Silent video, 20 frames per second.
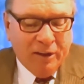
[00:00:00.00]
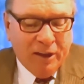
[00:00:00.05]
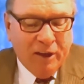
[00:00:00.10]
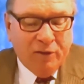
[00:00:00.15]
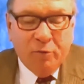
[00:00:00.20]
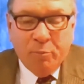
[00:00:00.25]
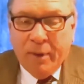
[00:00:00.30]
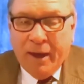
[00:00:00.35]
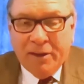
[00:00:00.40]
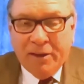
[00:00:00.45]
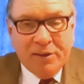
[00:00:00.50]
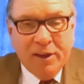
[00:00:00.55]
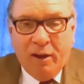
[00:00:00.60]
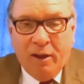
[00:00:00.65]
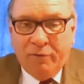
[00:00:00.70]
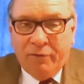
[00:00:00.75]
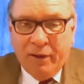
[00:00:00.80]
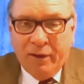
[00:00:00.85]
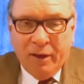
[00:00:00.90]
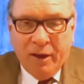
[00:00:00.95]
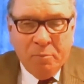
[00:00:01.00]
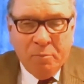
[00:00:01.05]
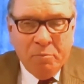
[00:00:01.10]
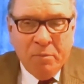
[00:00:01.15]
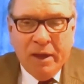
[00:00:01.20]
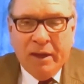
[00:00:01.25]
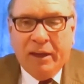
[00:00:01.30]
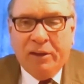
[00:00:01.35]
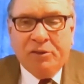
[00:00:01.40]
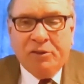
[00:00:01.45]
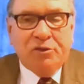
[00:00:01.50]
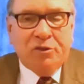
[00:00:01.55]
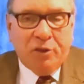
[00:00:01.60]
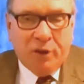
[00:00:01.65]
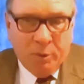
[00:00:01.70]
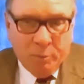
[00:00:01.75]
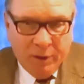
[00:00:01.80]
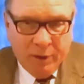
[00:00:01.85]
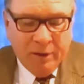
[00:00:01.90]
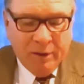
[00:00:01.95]
and given myself a, a, mini
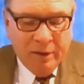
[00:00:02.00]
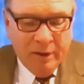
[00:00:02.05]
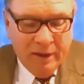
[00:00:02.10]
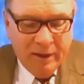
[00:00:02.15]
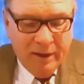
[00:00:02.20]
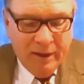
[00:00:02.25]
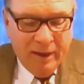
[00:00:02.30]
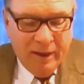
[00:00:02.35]
sermon,